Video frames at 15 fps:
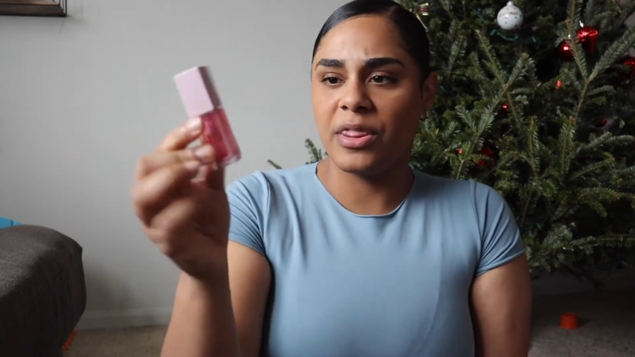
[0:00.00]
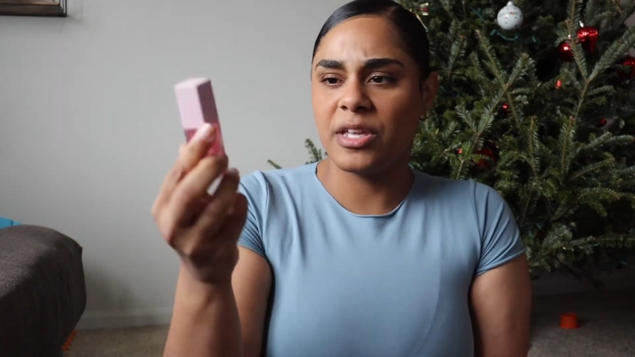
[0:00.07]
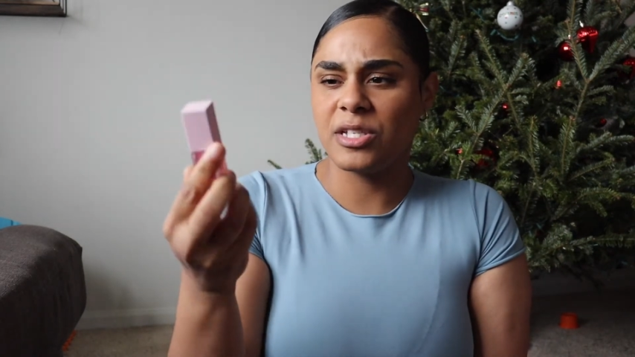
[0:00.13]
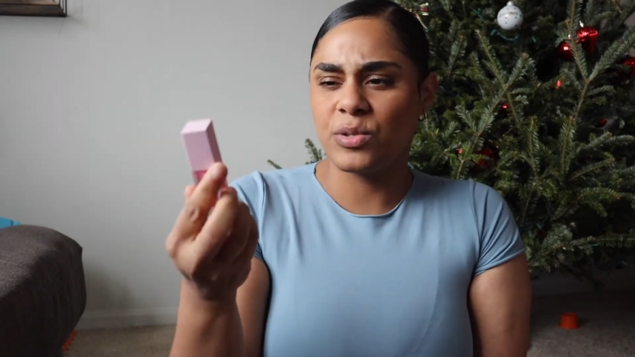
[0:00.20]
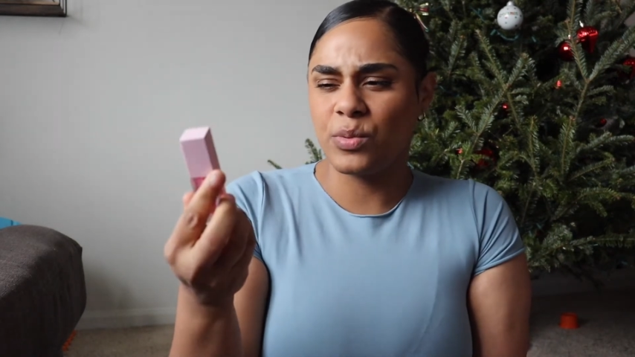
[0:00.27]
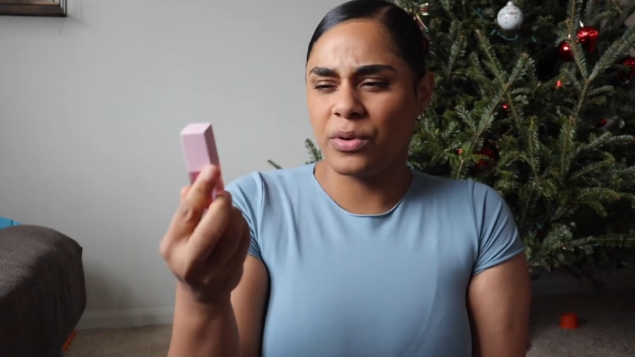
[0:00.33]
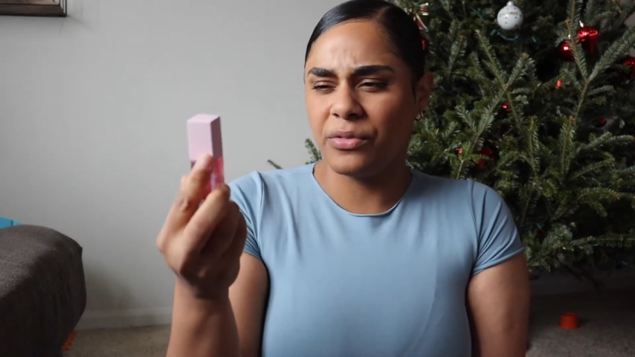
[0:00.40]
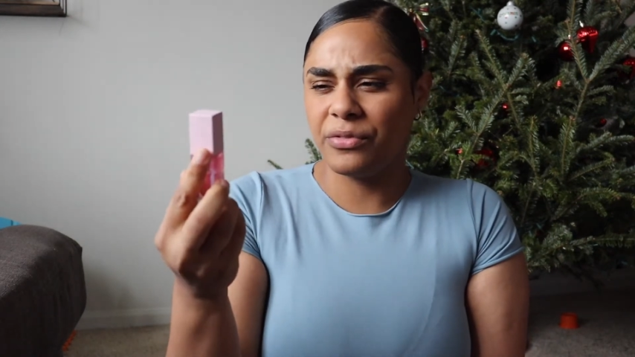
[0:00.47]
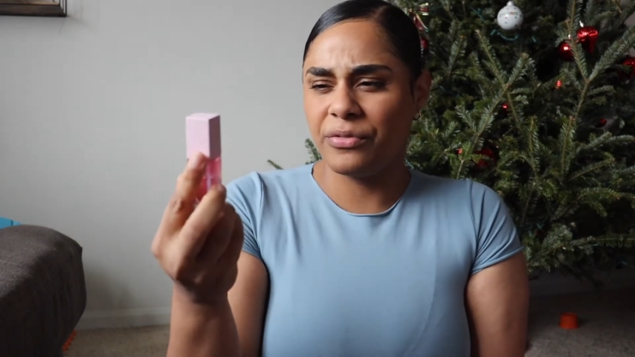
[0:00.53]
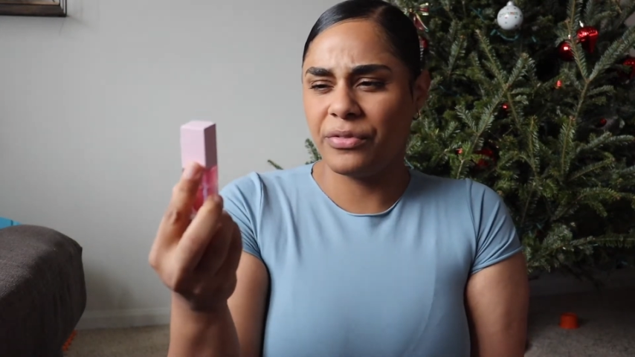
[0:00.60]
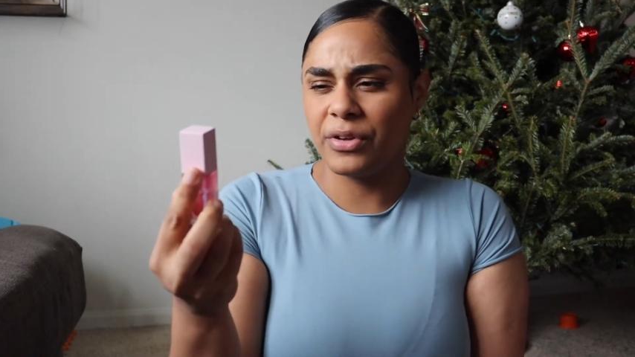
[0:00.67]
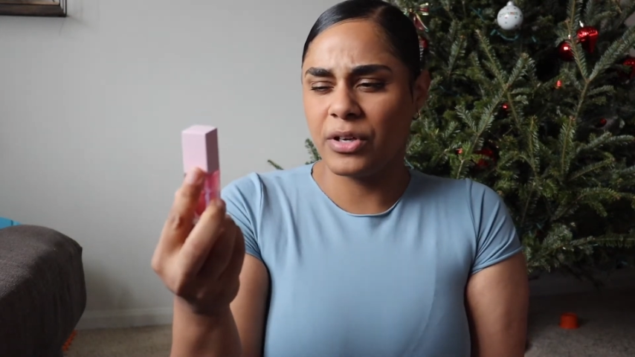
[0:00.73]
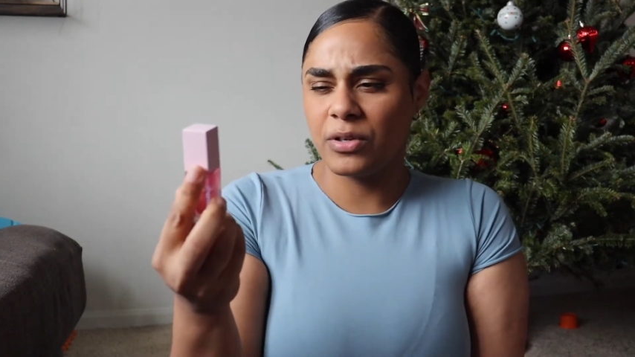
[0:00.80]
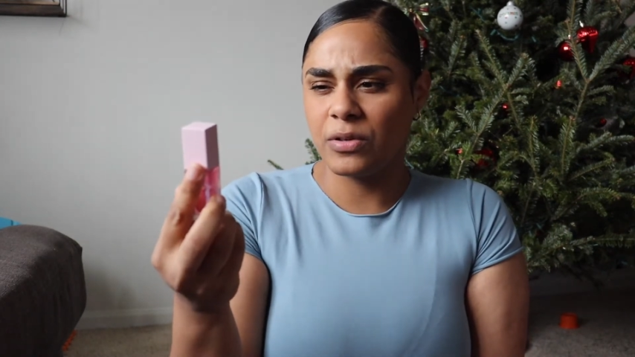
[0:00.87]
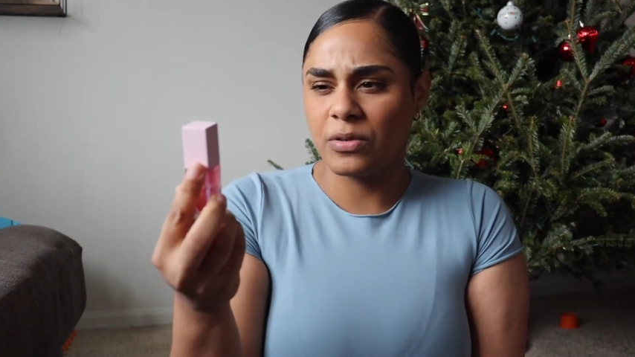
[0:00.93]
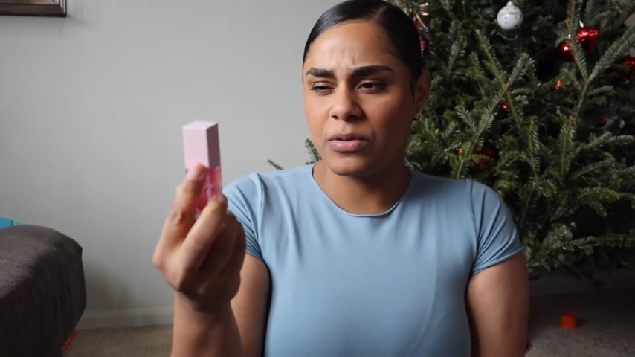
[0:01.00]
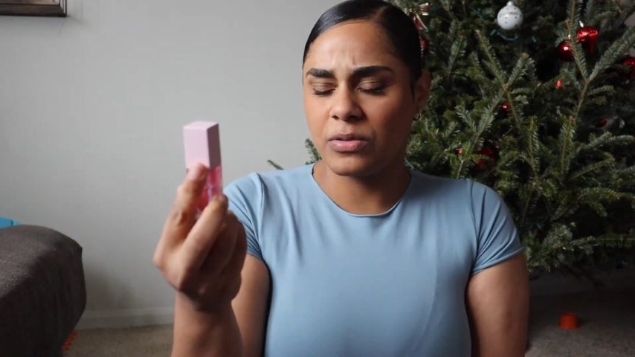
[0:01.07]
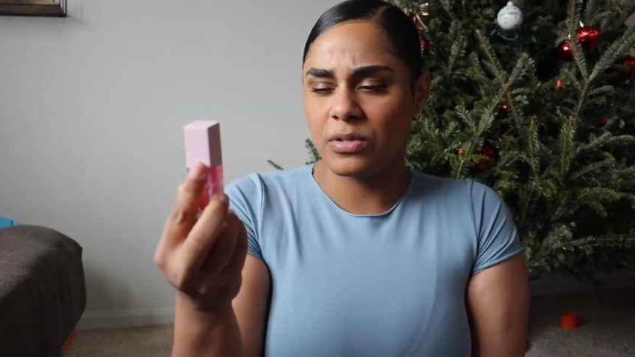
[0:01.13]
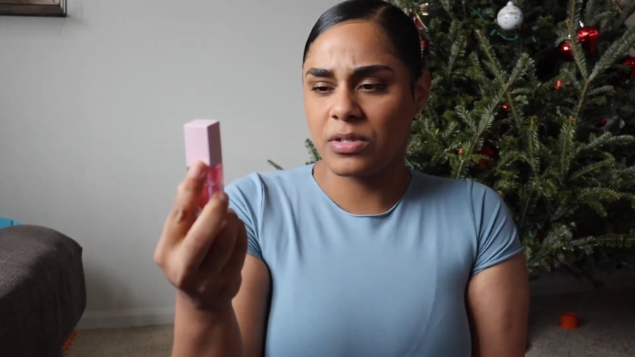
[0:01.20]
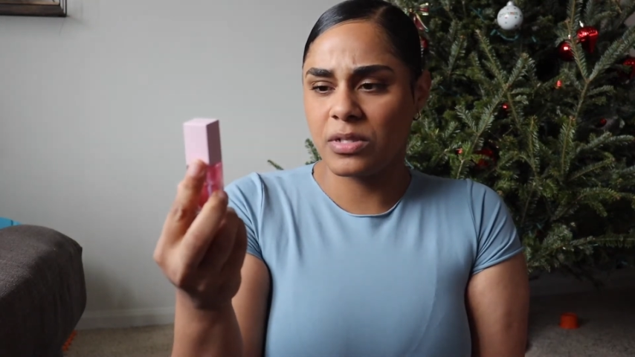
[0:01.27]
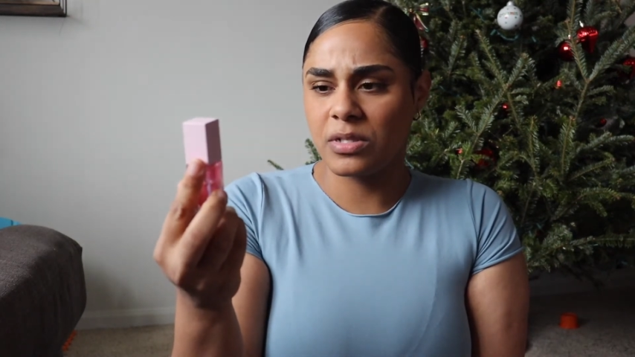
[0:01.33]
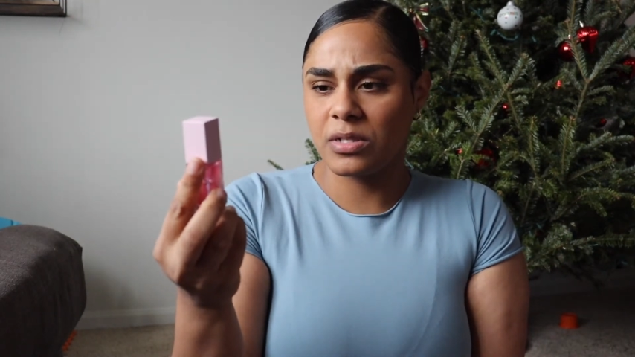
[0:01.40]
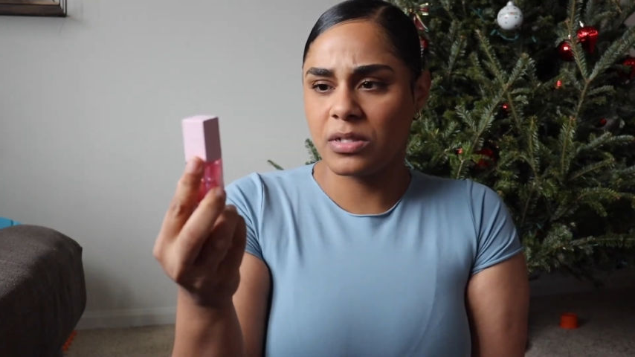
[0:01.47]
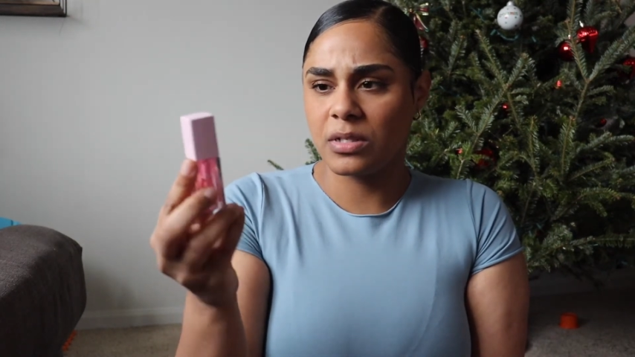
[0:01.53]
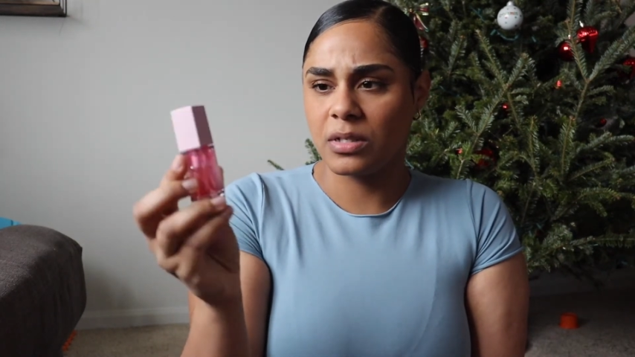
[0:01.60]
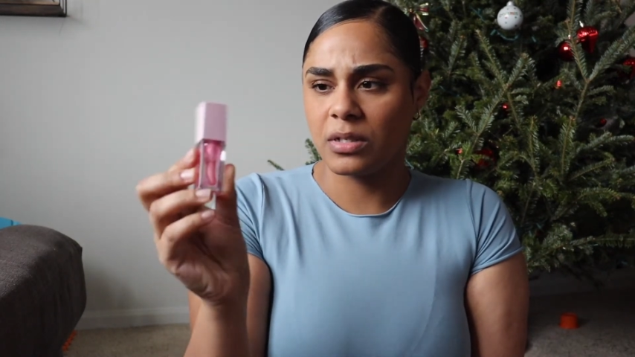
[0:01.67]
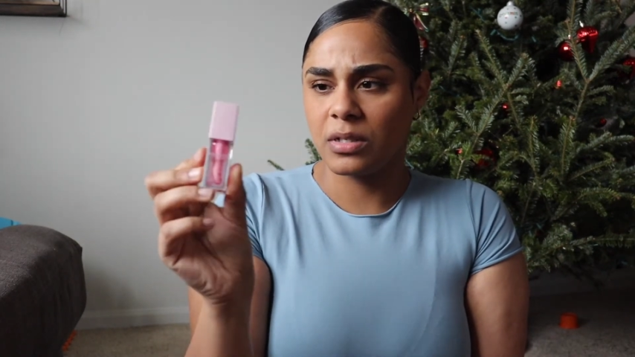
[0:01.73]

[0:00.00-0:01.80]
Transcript: This one feels